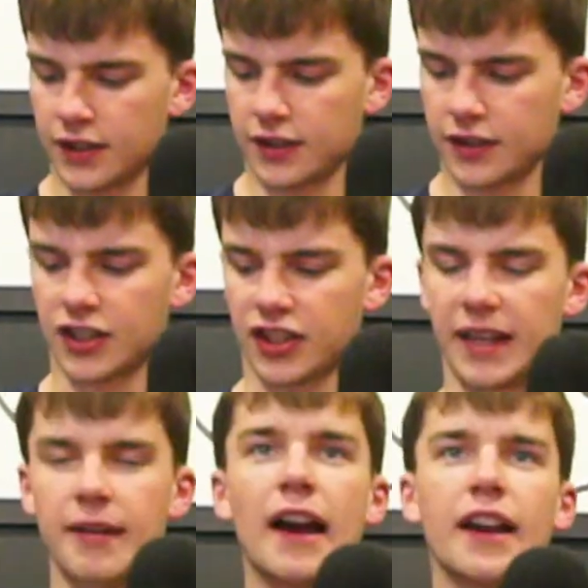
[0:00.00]
They're just going to
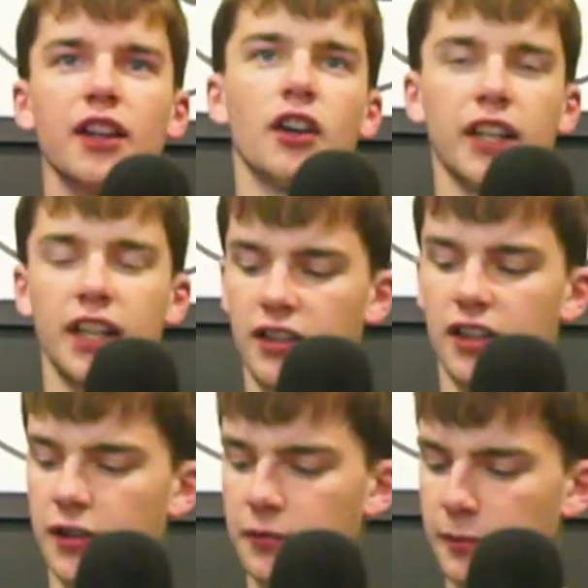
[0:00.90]
keep adding on,
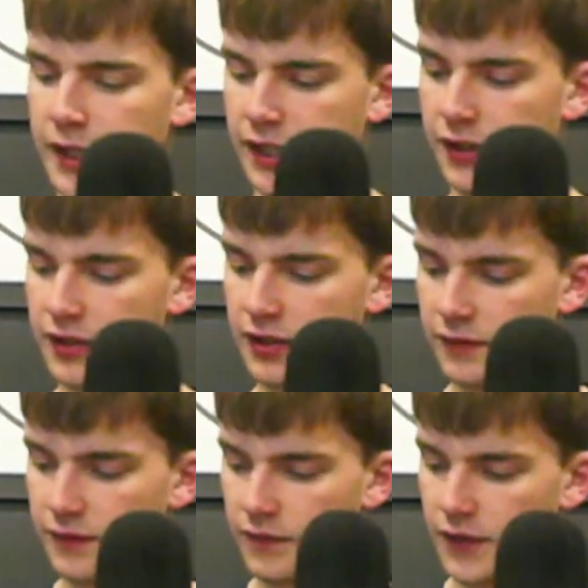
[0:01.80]
minutes.
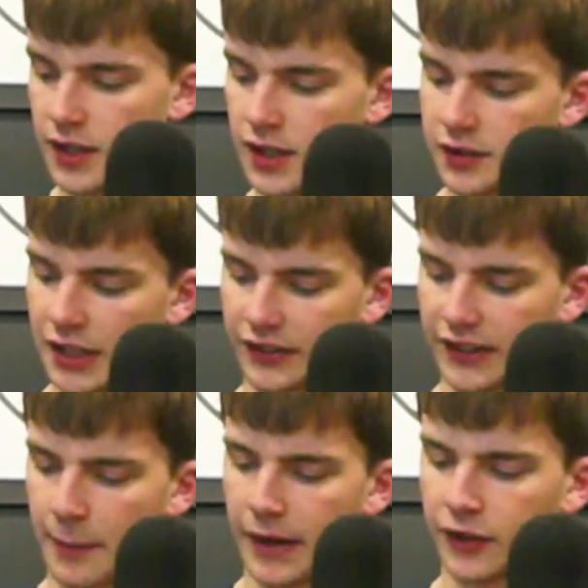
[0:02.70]
Jack
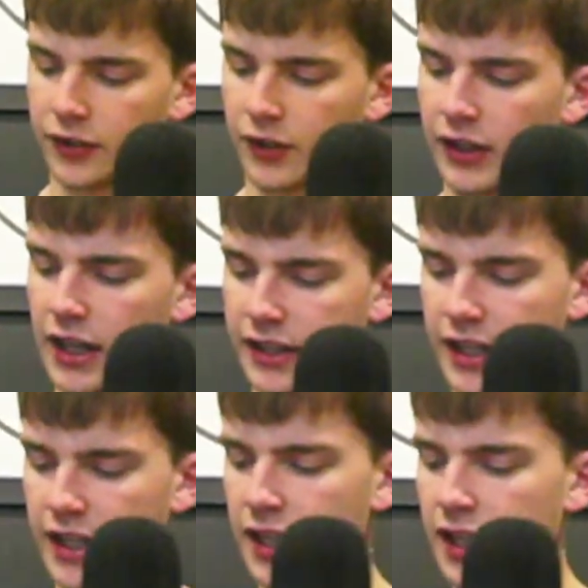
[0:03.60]
saying Albania are so
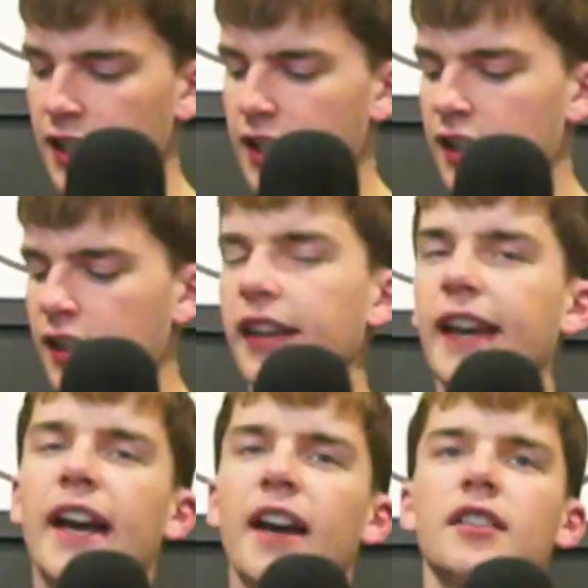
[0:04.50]
unlucky.
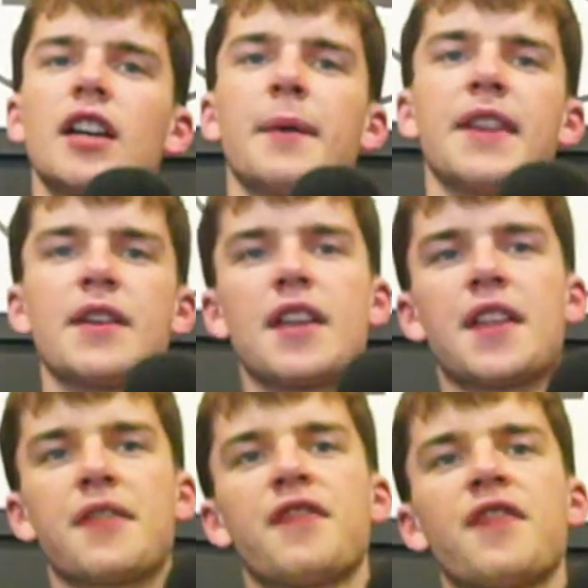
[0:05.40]
Yeah, I mean,
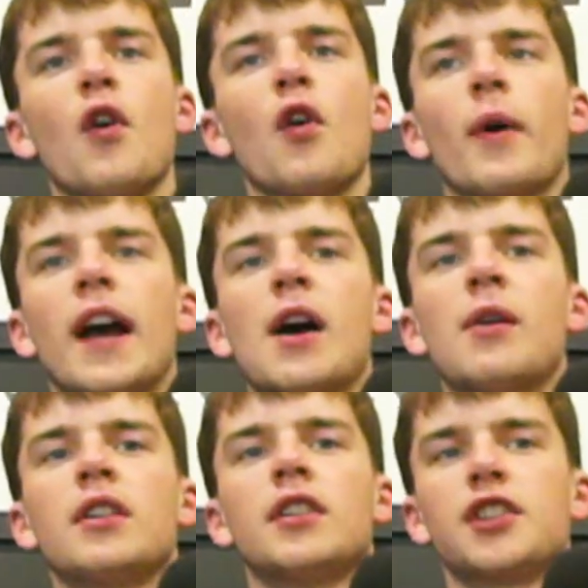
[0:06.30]
they've fought
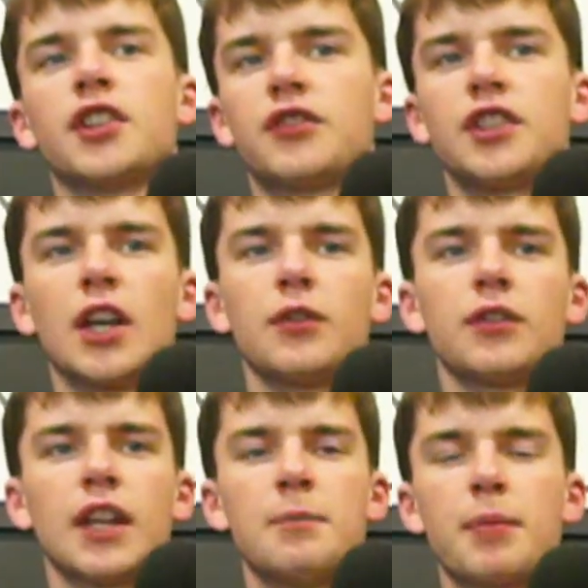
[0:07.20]
well. Just,
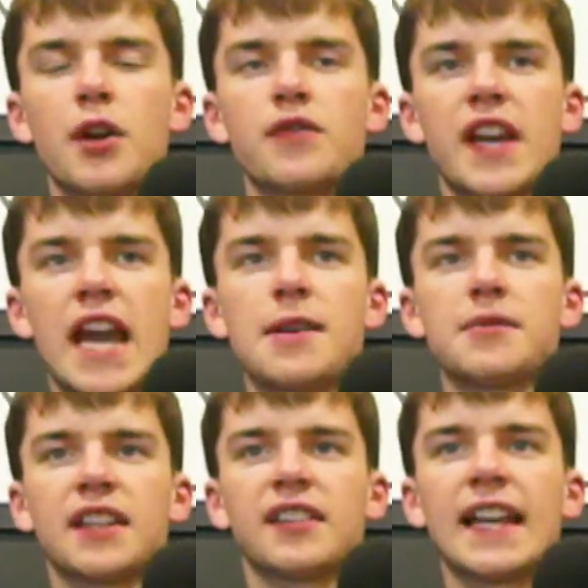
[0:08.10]
in both
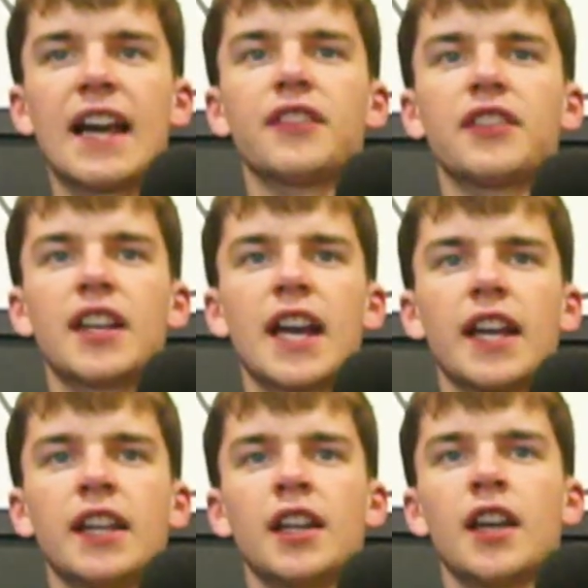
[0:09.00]
games, Italy and
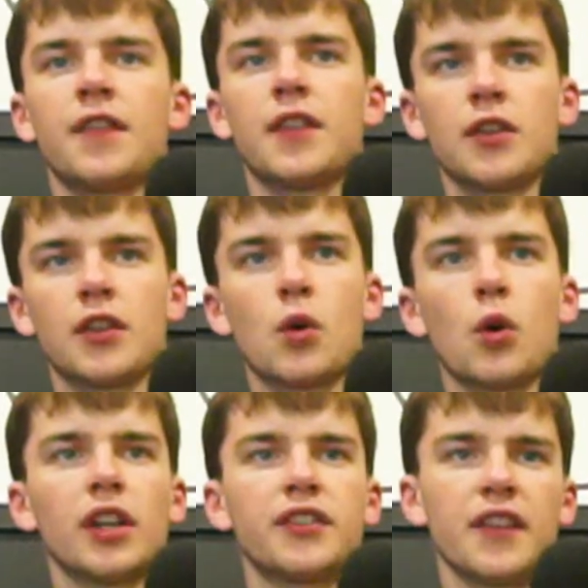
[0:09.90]
today, the
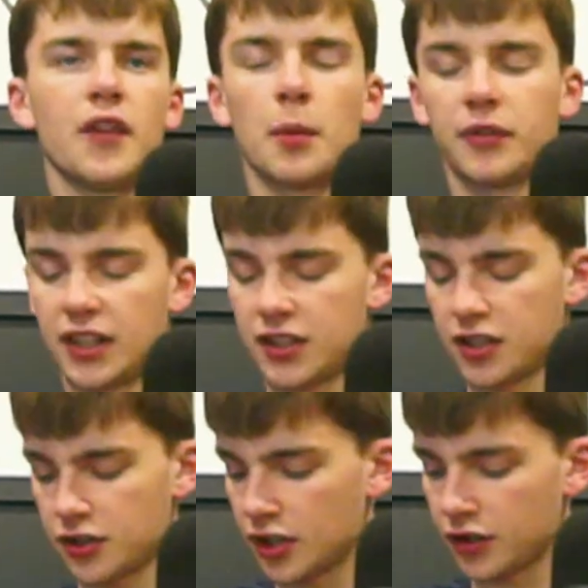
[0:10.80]
quality of the opposition
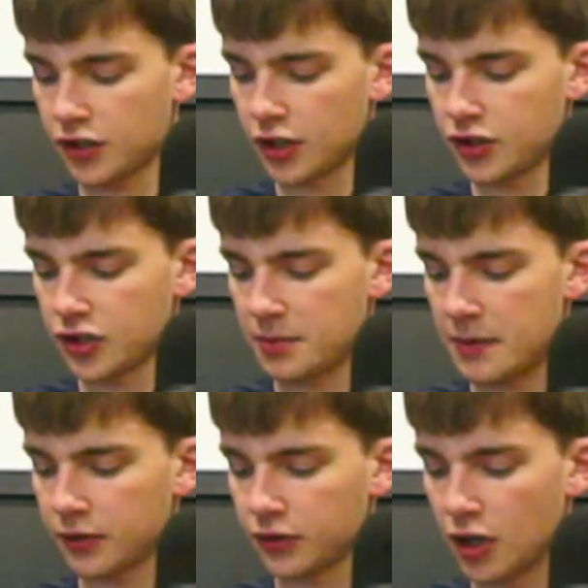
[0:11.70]
has just come
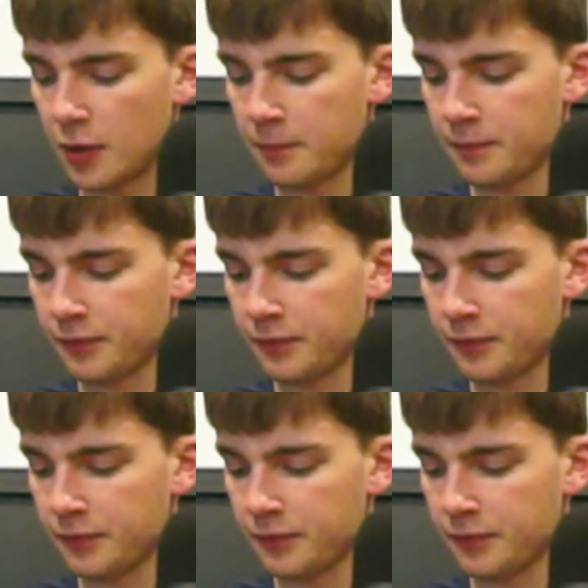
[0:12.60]
out on top.